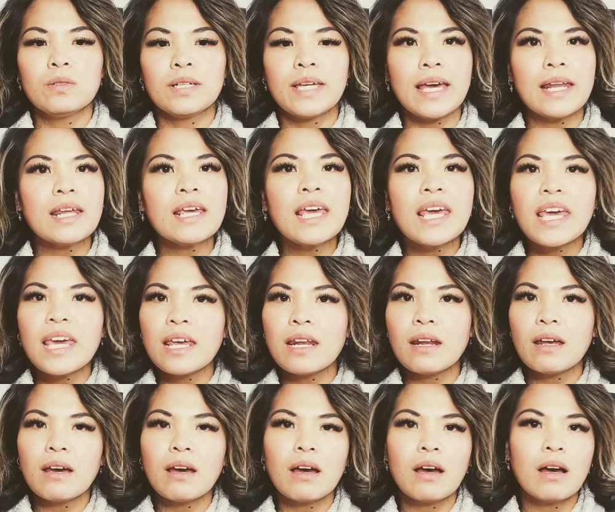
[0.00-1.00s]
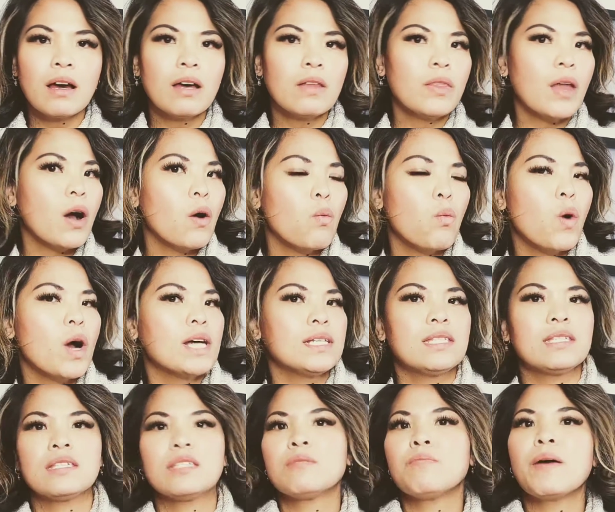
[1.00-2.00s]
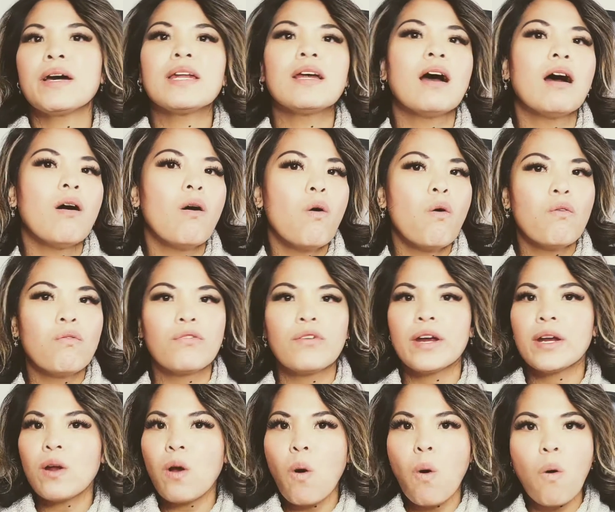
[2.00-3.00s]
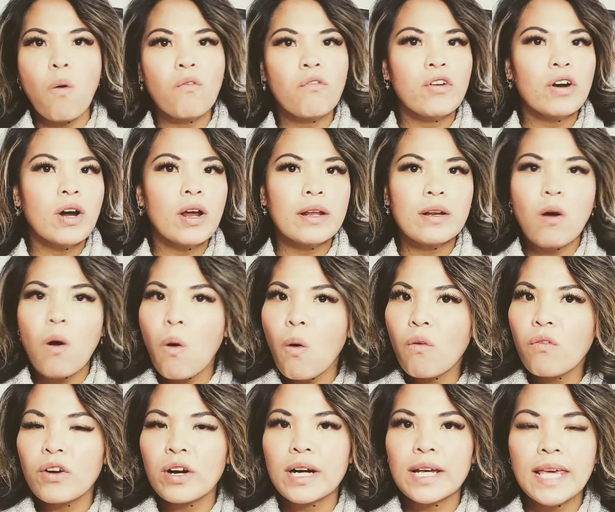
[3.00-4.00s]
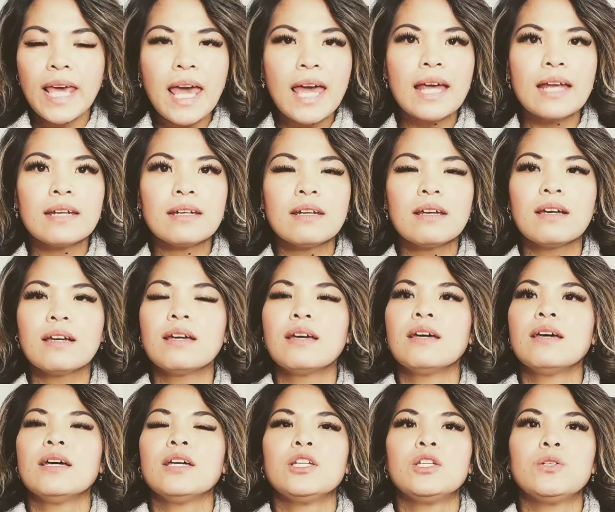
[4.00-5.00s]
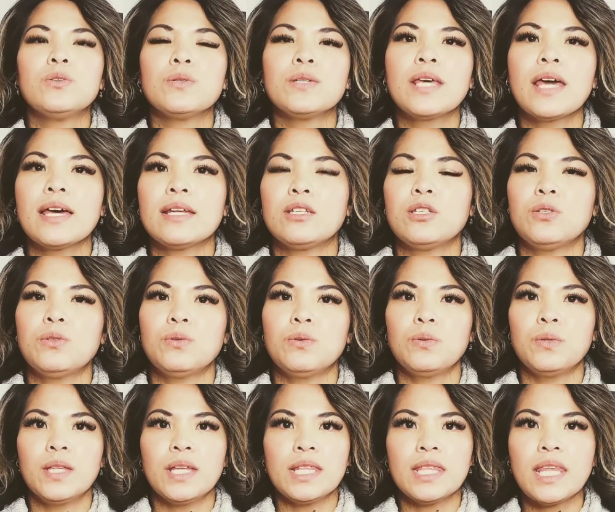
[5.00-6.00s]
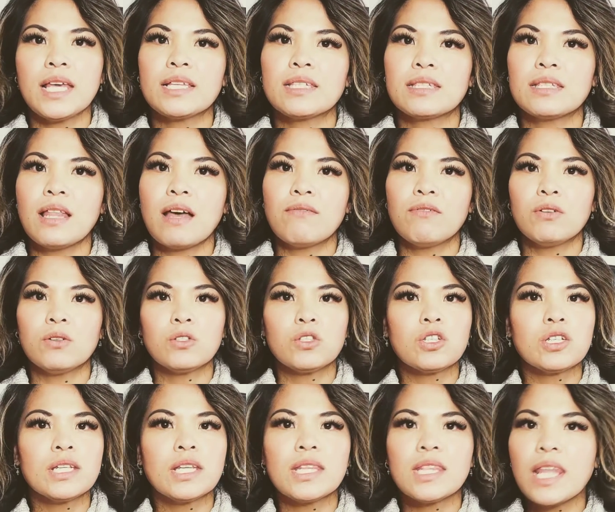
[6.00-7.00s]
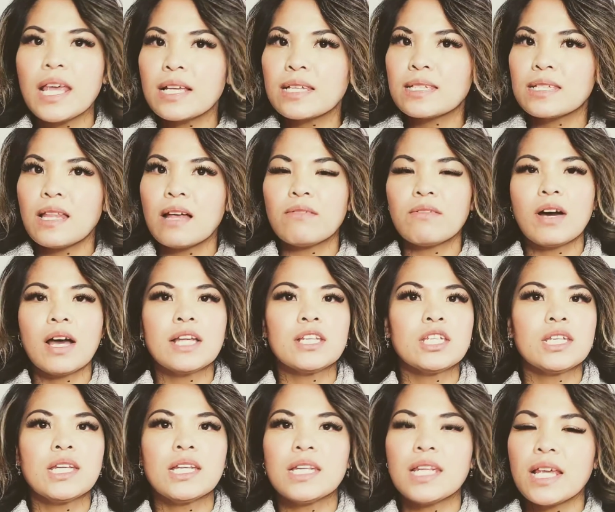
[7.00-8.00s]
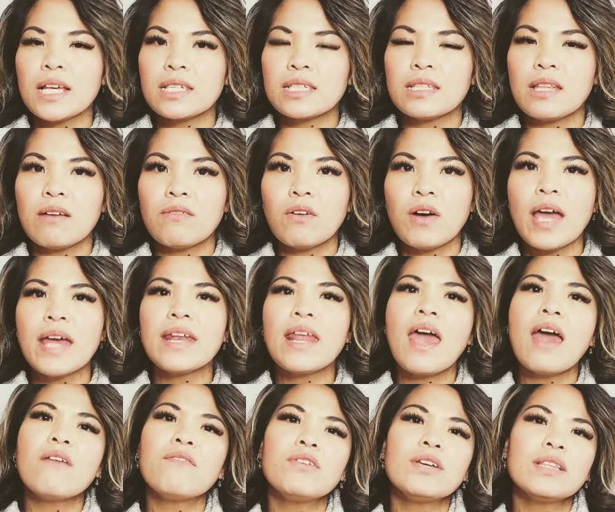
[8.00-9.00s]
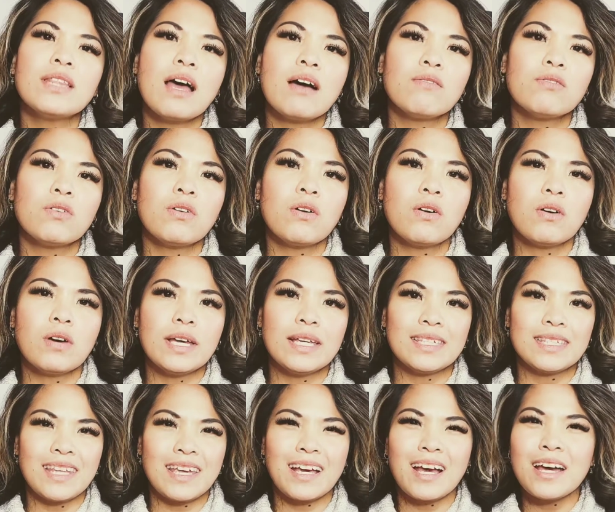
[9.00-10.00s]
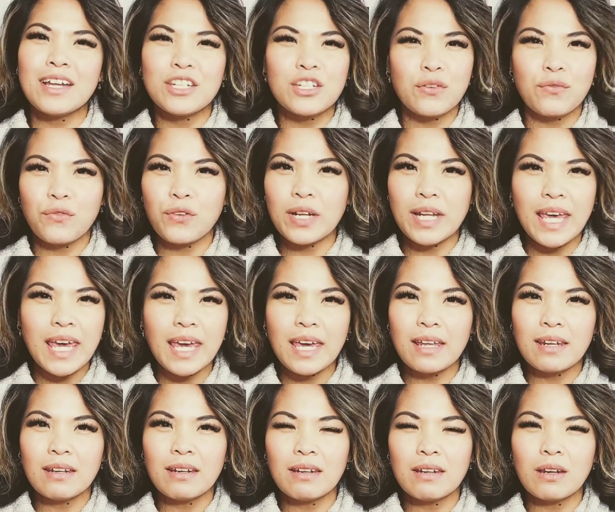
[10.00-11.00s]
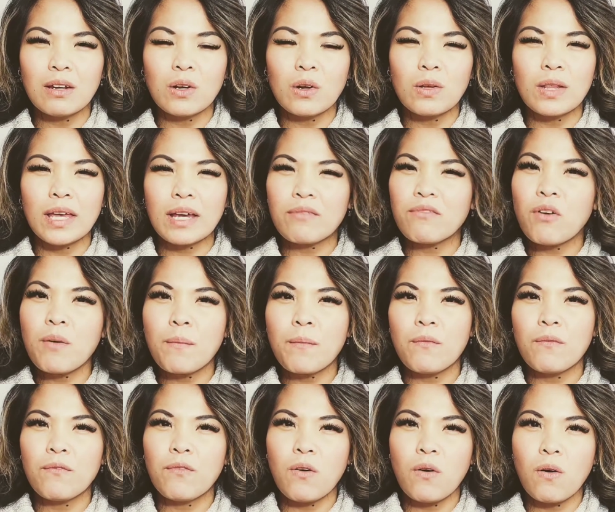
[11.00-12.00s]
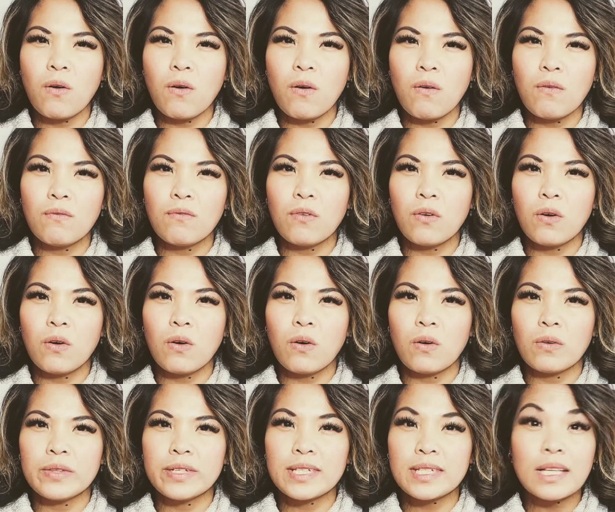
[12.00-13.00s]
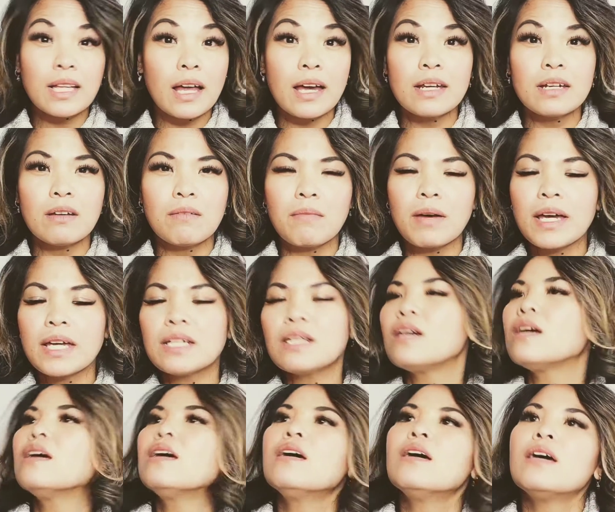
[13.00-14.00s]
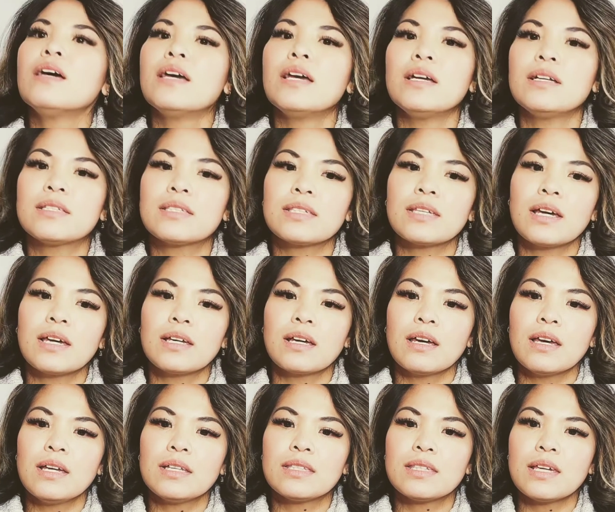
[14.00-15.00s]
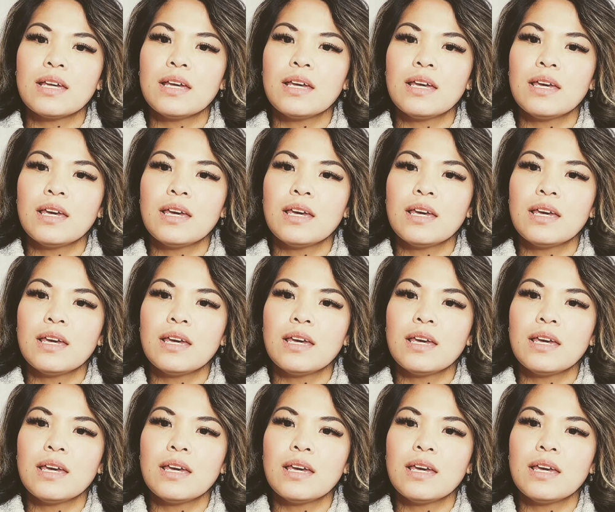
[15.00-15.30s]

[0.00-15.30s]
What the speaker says: getting hit not once but over and over and over again to get to the next level and to the next level and to the next level, and every level is like a different hit. Like for this client of mine, it's like it's